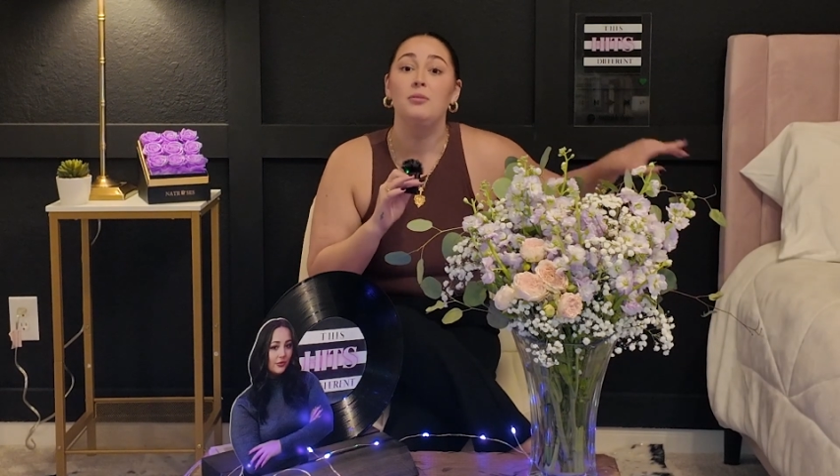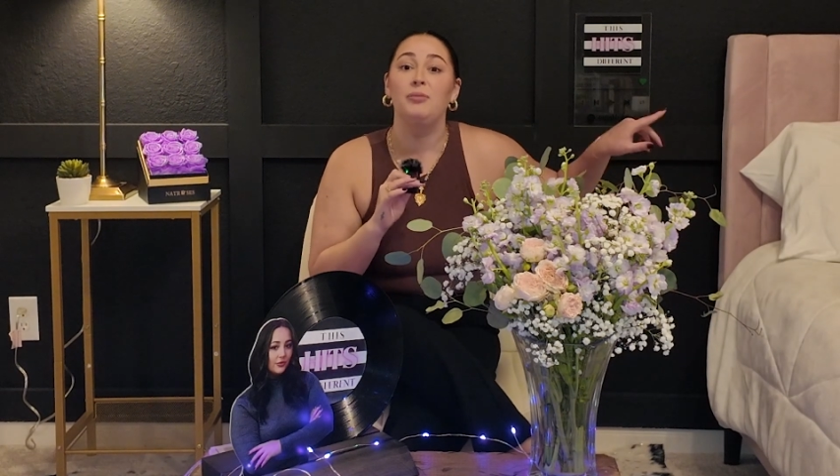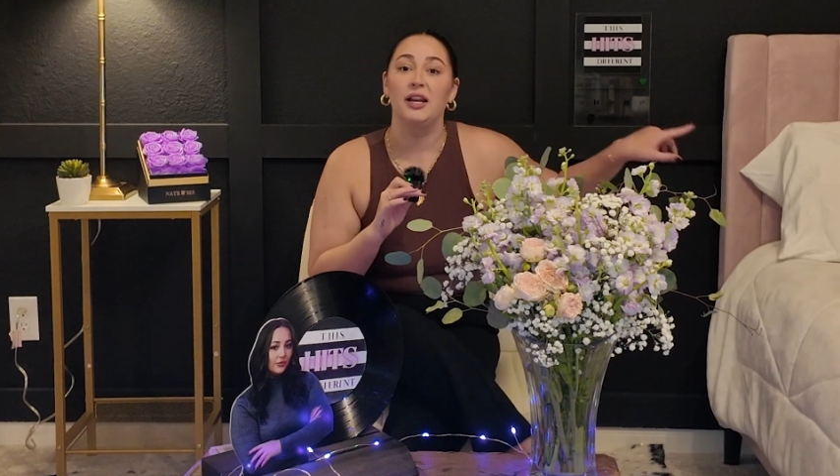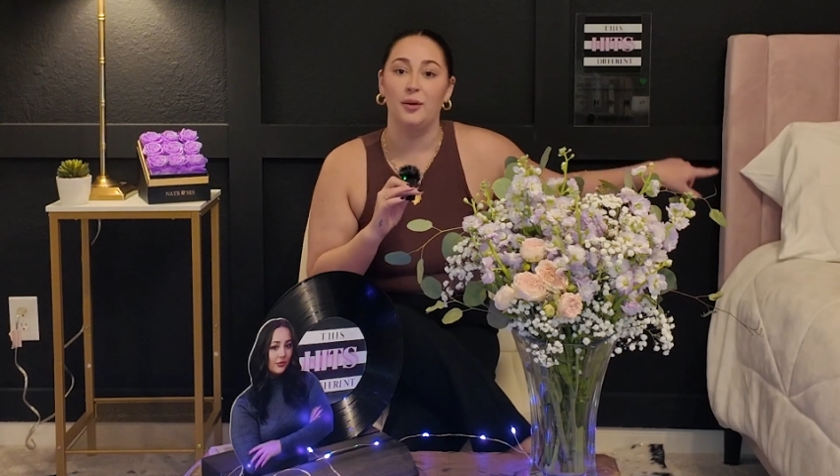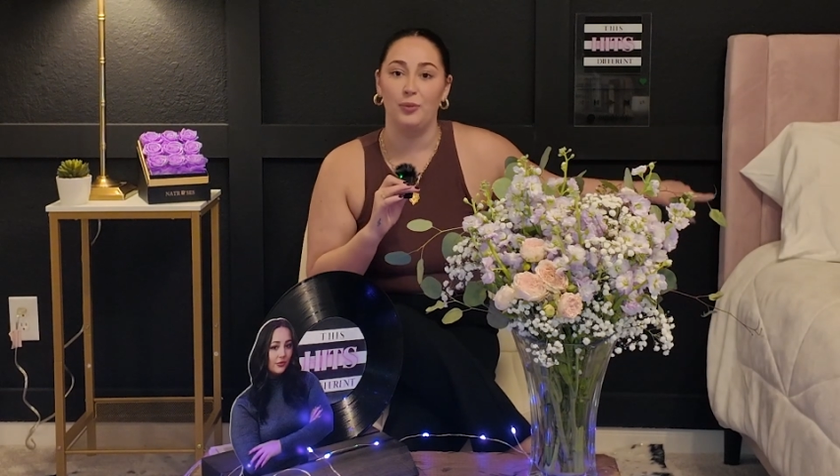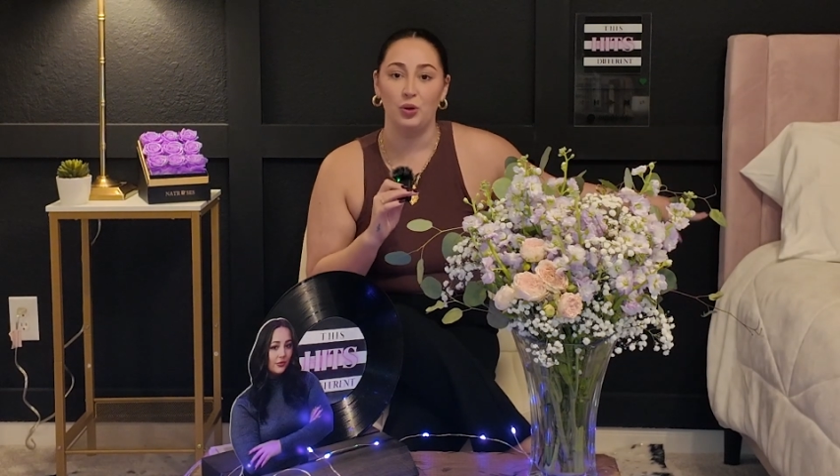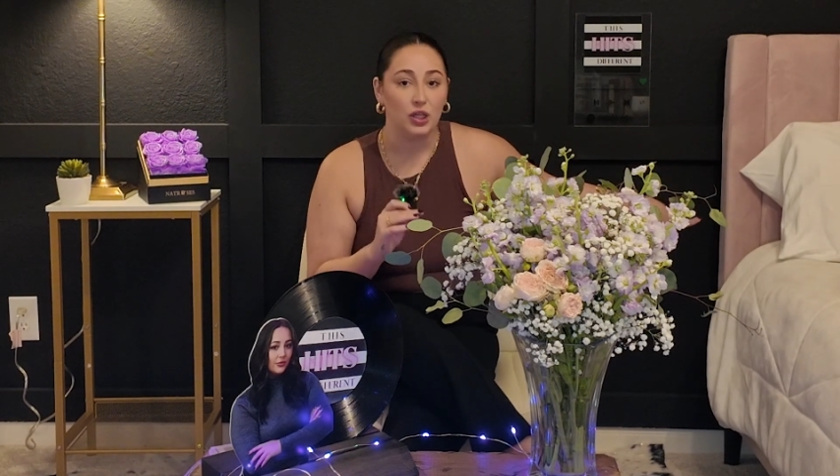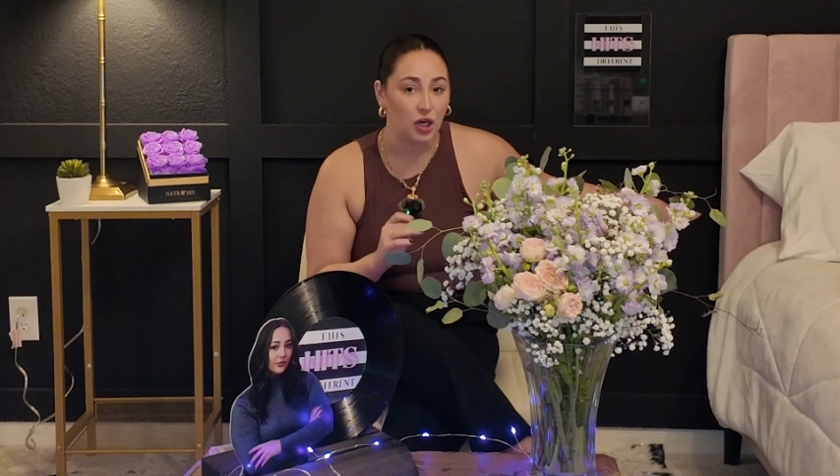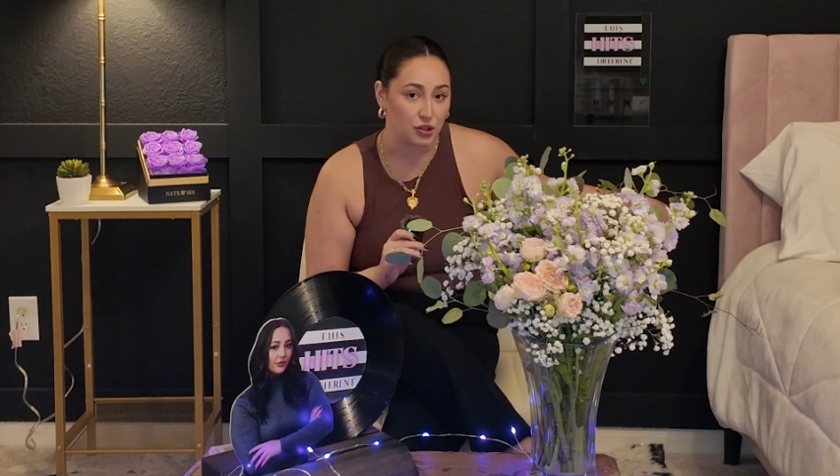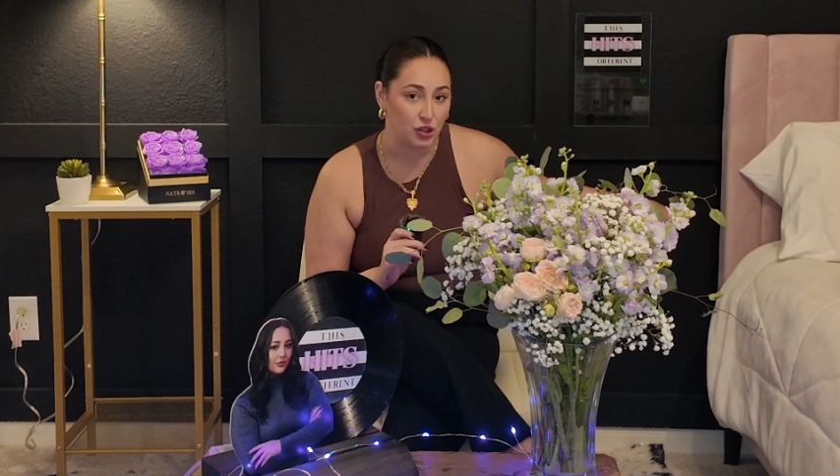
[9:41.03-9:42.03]
but uphold
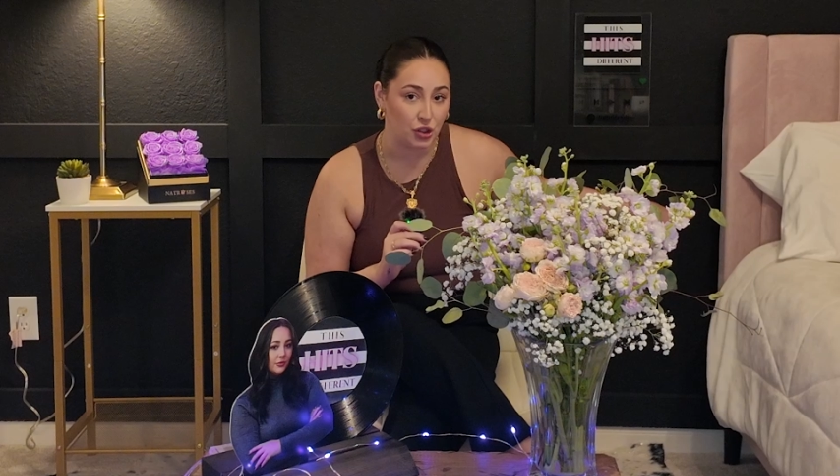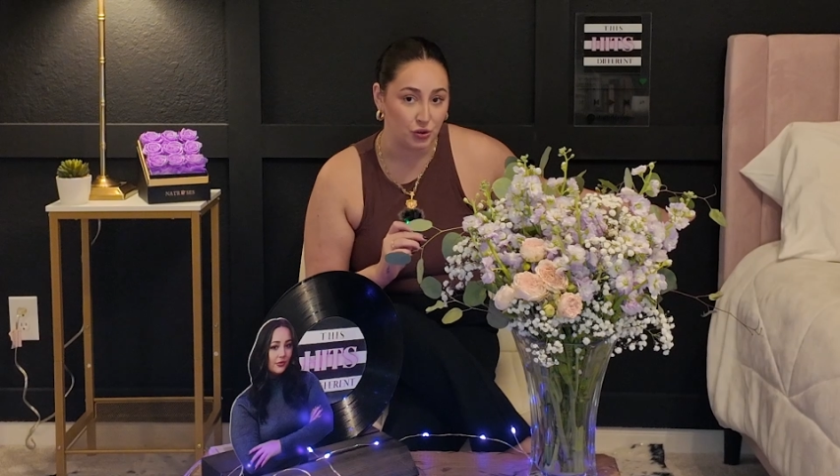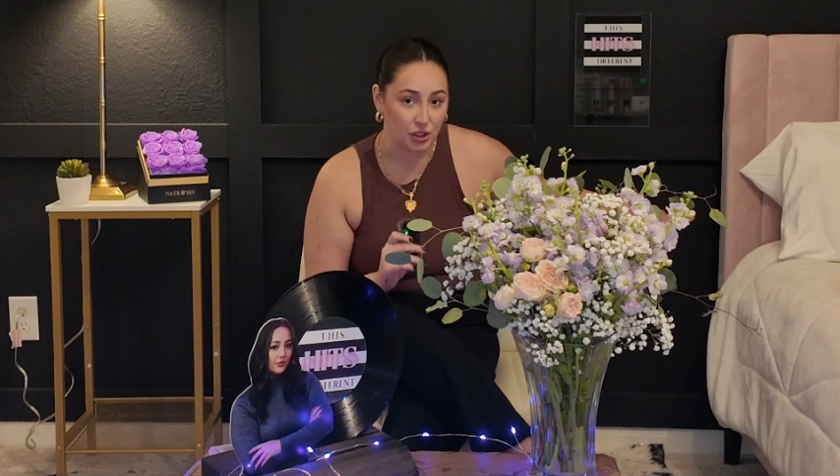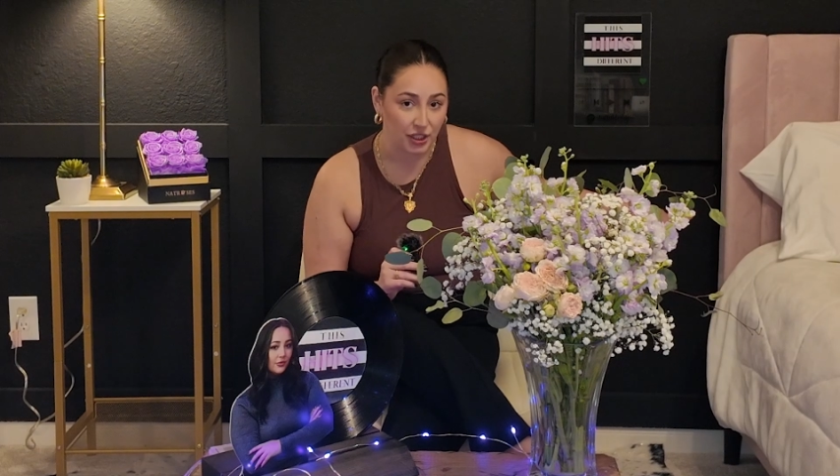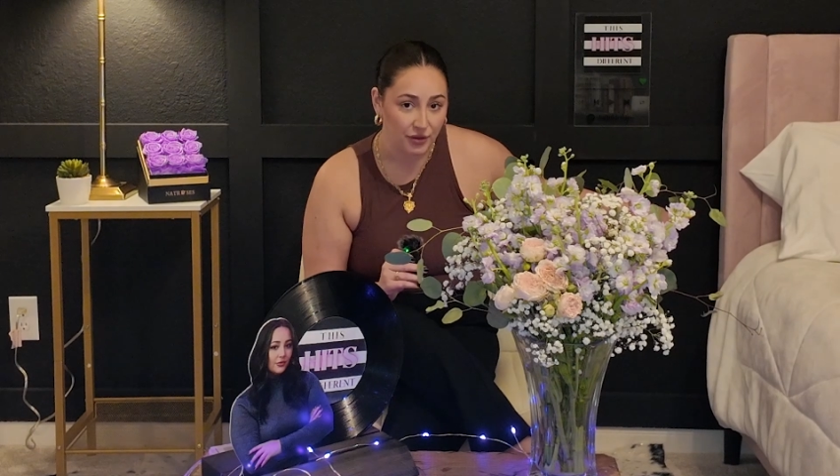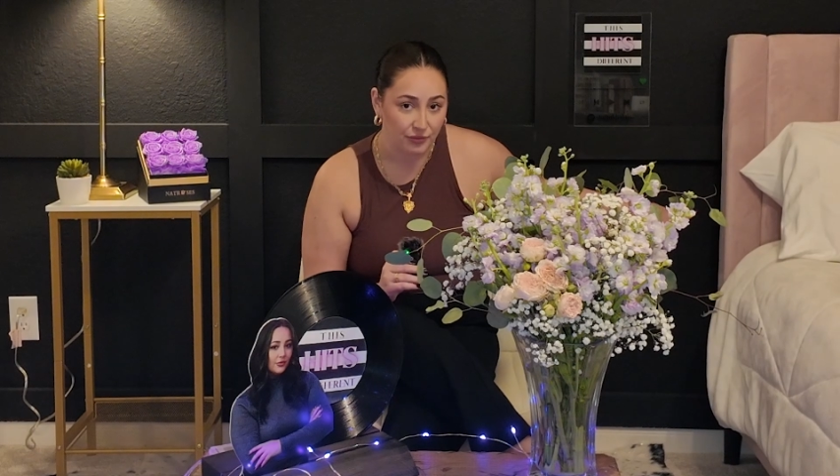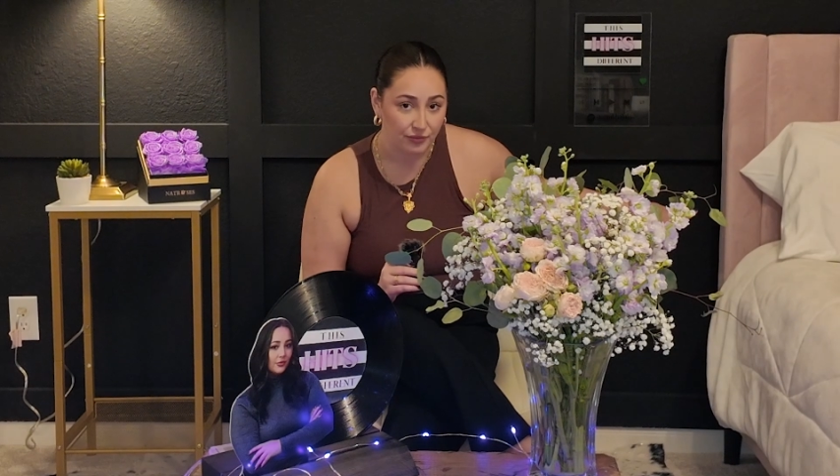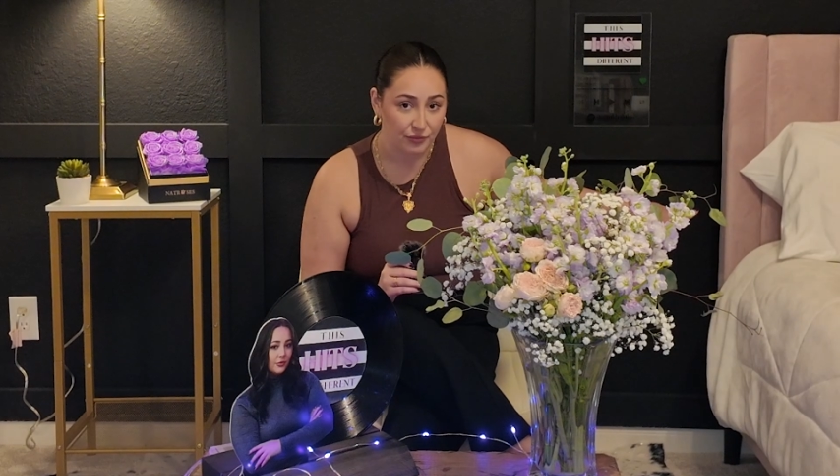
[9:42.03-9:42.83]
the Constitution?